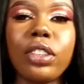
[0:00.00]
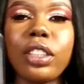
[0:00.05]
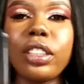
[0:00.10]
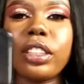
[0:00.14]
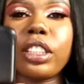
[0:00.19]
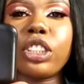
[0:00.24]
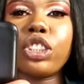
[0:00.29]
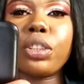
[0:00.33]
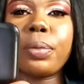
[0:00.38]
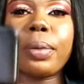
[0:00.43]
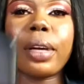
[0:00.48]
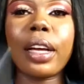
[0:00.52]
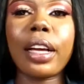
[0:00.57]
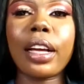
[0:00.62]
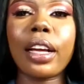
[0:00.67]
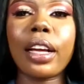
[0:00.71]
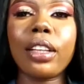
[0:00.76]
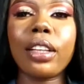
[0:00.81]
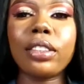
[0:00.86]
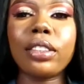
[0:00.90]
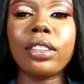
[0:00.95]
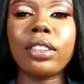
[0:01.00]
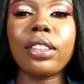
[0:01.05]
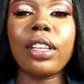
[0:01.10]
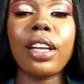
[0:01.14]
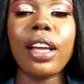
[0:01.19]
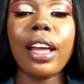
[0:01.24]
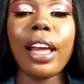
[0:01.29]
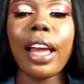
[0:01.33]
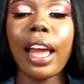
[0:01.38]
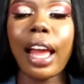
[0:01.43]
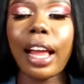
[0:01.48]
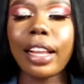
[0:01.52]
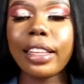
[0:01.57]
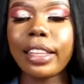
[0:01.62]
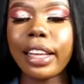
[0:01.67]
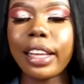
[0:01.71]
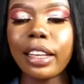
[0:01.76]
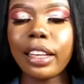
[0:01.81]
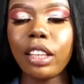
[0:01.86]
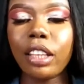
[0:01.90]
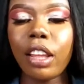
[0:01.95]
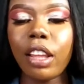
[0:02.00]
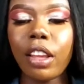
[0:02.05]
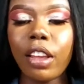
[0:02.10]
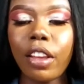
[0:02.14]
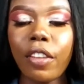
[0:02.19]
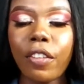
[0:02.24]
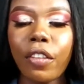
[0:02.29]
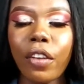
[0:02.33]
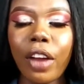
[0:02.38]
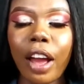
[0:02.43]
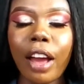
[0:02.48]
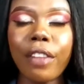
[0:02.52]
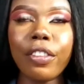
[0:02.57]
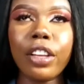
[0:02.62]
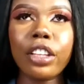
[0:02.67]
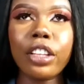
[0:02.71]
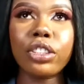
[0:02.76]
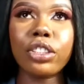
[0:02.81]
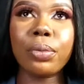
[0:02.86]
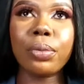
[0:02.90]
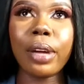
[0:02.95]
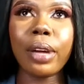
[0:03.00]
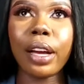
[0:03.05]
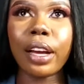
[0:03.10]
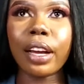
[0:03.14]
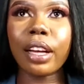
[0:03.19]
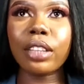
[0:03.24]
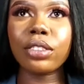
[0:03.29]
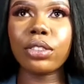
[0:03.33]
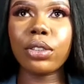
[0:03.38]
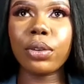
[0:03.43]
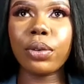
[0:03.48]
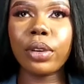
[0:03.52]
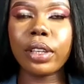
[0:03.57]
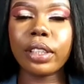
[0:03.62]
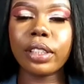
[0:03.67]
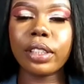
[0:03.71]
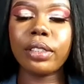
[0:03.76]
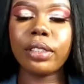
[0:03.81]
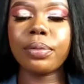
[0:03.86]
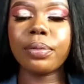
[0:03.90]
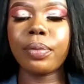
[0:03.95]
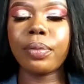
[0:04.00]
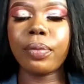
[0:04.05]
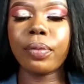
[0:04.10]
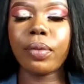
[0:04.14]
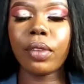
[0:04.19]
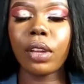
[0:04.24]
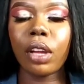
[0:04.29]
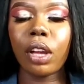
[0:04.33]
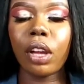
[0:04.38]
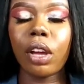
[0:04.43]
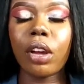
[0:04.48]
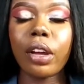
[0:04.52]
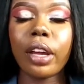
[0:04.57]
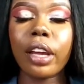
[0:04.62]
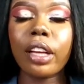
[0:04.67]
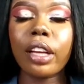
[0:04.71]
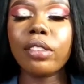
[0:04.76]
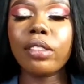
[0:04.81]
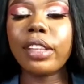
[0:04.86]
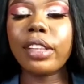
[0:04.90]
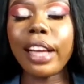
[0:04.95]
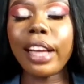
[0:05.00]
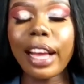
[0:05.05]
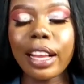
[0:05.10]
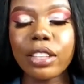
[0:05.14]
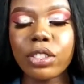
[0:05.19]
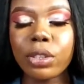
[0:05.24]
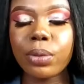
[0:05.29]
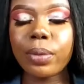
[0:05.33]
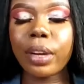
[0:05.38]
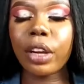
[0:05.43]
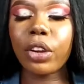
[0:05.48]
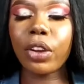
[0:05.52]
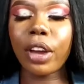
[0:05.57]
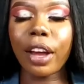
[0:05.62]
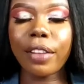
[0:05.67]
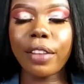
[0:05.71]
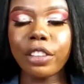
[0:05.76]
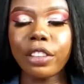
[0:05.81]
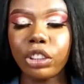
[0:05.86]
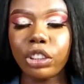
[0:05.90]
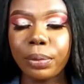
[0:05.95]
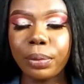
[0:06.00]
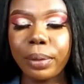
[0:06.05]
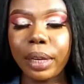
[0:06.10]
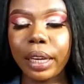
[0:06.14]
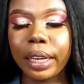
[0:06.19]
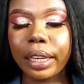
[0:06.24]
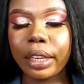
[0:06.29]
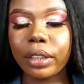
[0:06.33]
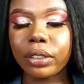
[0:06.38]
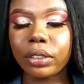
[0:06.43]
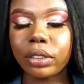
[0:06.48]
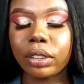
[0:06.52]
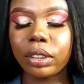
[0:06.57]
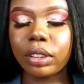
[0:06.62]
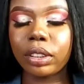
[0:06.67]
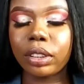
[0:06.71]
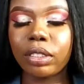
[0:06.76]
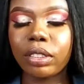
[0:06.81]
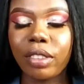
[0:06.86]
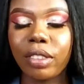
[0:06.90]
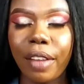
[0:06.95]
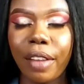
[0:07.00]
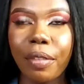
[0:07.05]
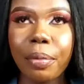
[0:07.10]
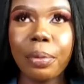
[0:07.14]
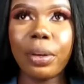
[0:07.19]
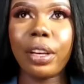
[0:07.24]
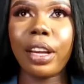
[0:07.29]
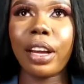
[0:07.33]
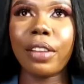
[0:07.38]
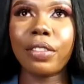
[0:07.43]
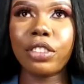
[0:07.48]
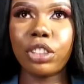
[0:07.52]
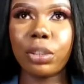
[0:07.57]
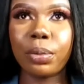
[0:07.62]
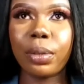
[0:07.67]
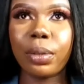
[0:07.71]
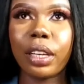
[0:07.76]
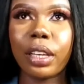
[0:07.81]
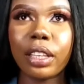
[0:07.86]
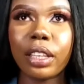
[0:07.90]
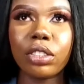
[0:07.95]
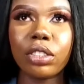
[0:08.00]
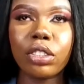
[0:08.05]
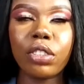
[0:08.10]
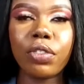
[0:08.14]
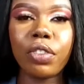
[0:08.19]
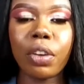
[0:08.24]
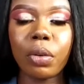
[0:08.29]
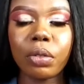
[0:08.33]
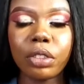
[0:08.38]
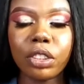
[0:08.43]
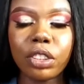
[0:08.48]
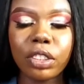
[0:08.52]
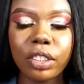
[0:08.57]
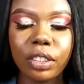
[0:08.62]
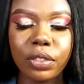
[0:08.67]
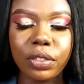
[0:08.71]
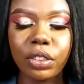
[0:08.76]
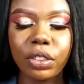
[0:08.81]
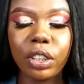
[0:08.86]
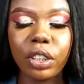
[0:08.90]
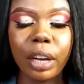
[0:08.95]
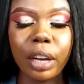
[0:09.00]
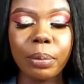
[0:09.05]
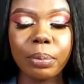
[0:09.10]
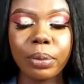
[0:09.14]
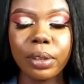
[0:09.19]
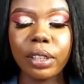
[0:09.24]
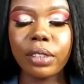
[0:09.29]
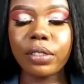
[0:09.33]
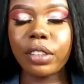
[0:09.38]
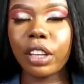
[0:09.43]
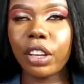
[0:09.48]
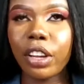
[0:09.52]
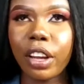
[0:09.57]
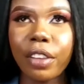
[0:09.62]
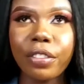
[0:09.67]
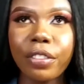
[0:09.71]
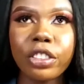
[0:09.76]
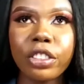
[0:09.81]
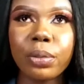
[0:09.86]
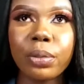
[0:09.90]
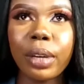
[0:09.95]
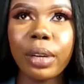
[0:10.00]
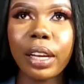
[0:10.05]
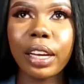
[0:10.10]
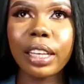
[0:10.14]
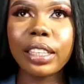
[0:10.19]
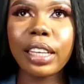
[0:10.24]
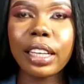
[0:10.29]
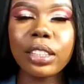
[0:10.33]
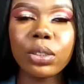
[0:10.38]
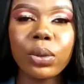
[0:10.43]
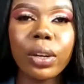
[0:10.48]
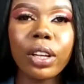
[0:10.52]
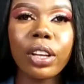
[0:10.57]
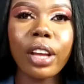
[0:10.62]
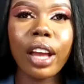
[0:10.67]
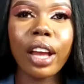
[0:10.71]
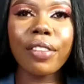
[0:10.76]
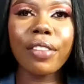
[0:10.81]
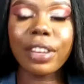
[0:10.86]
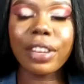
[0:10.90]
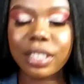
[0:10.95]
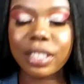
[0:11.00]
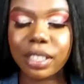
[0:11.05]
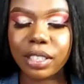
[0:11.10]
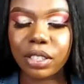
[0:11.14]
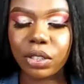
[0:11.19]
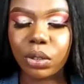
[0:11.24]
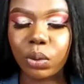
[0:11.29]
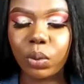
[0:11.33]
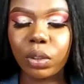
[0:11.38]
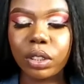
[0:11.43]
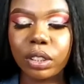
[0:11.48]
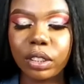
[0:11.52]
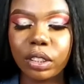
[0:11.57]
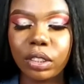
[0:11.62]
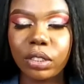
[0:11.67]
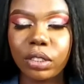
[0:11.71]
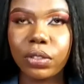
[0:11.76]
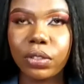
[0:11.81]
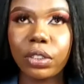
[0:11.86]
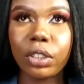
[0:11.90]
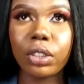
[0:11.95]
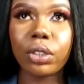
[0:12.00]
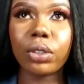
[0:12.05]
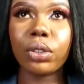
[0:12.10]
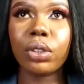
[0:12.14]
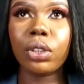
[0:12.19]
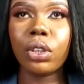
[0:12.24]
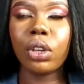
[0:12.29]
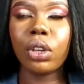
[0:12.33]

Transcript: this is a Gmail account, and then if you have your Gmail account already, okay, let's assume that you have a Gmail account. Everybody have a Gmail account. So if you're watching this video, I believe that you have a Gmail account. That is why you have access to watch this video.